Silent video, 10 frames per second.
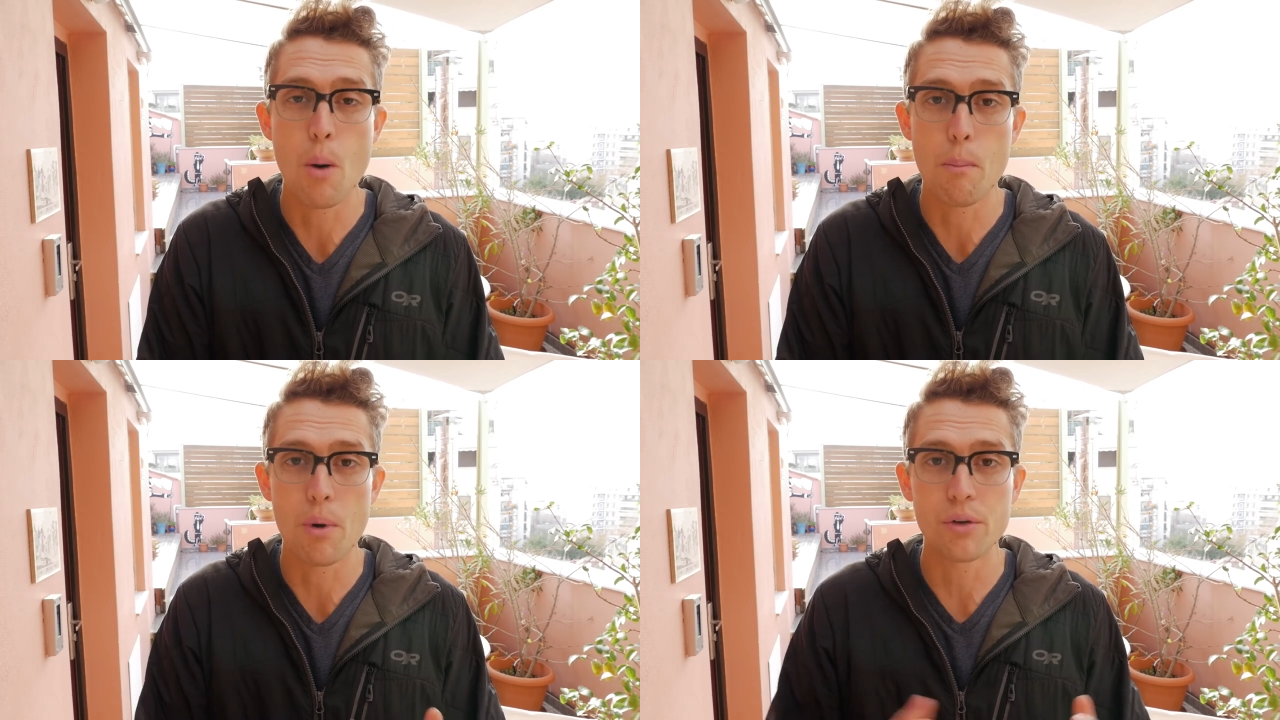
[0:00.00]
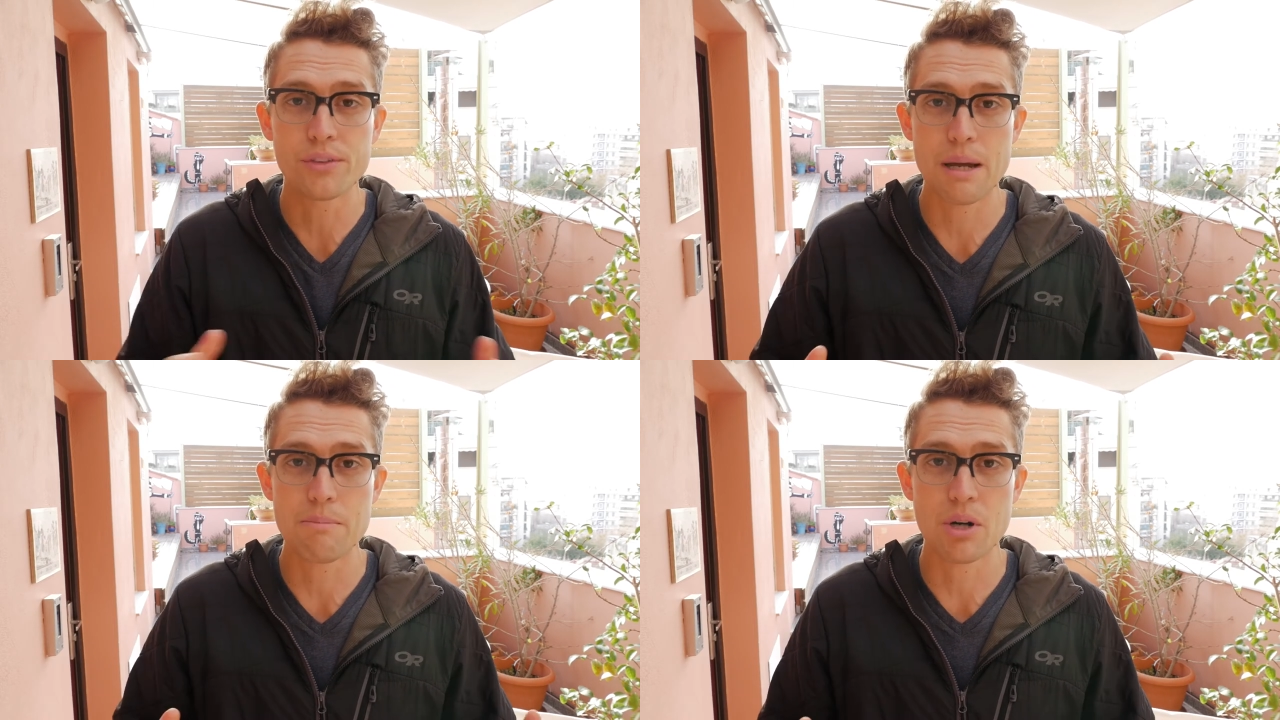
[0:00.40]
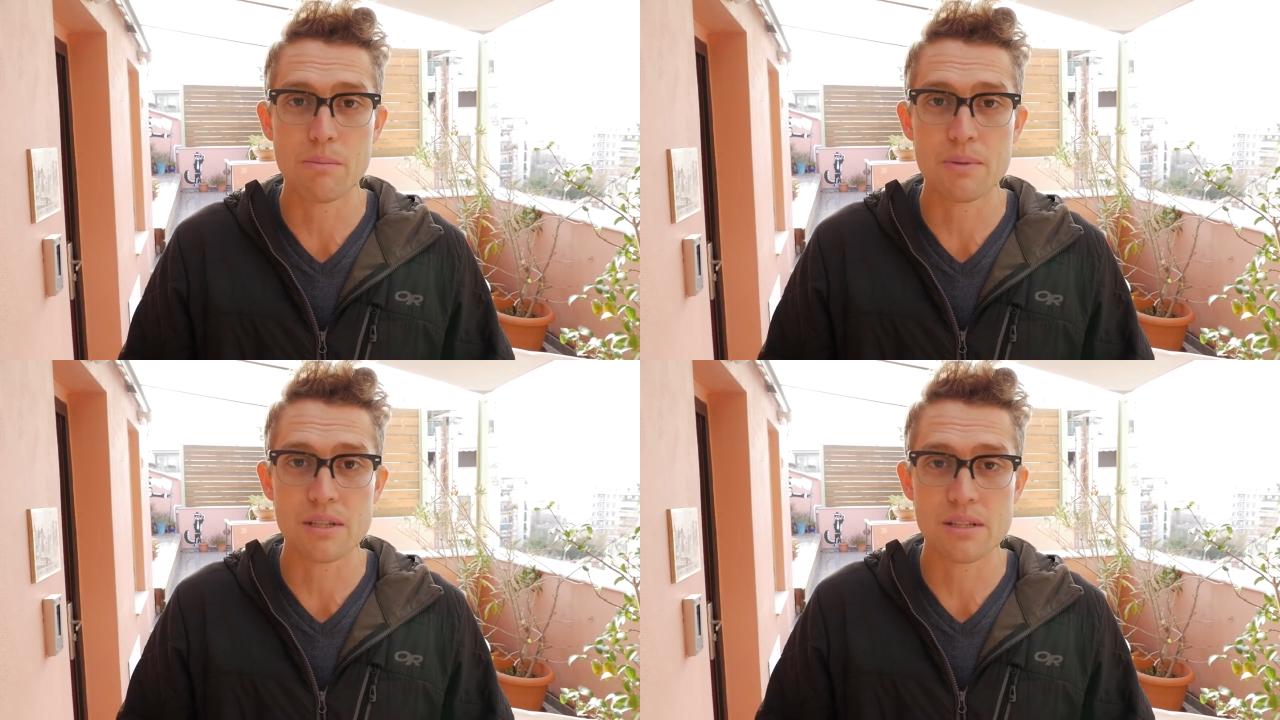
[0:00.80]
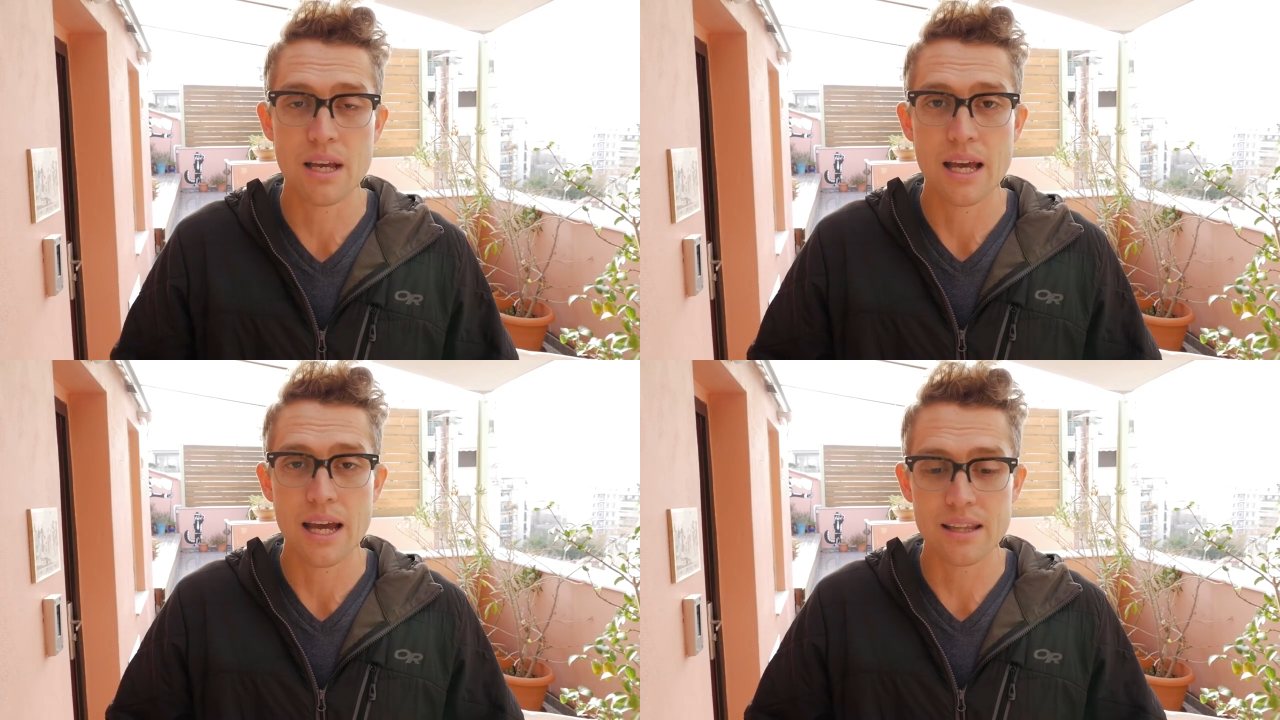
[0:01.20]
multi-purpose.
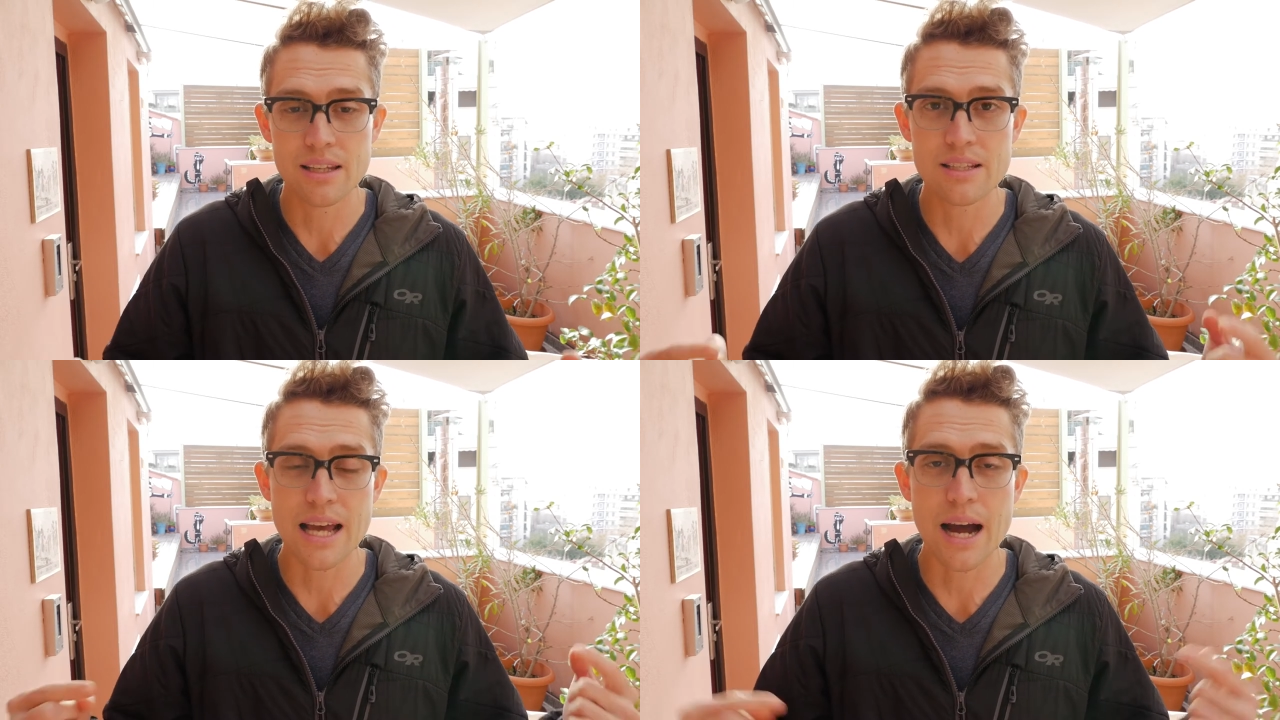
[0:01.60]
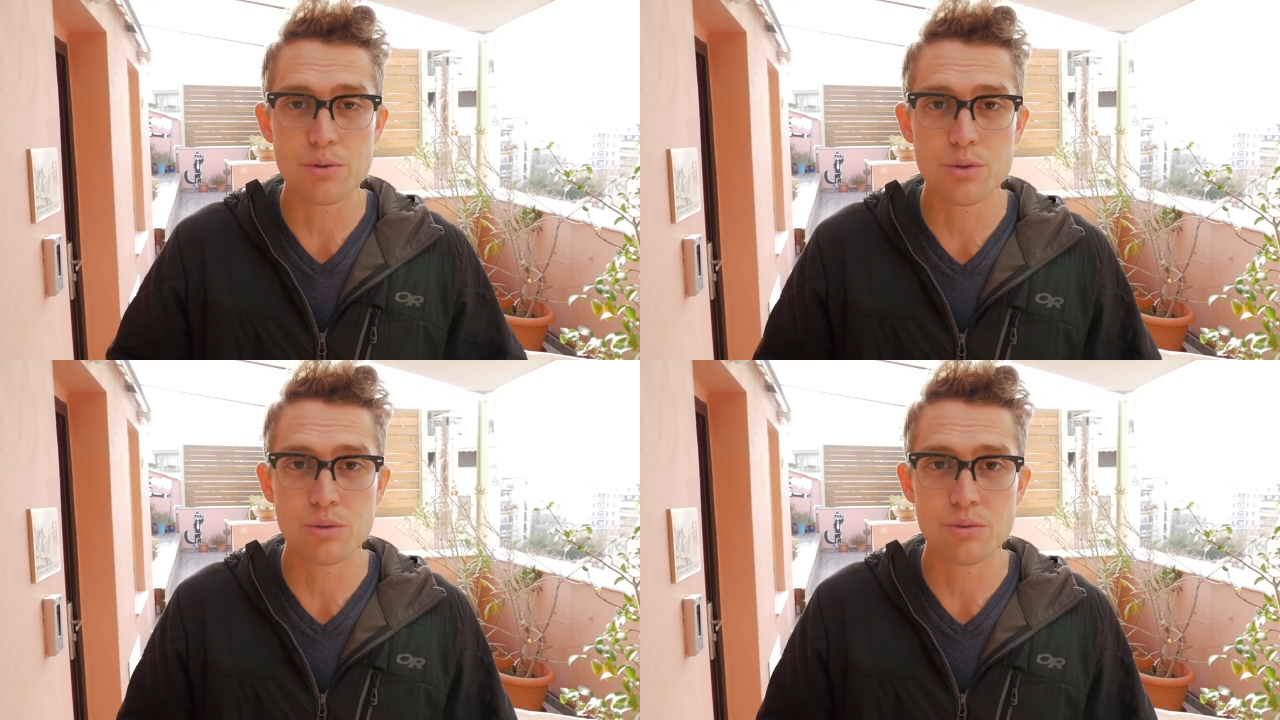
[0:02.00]
And this Outdoor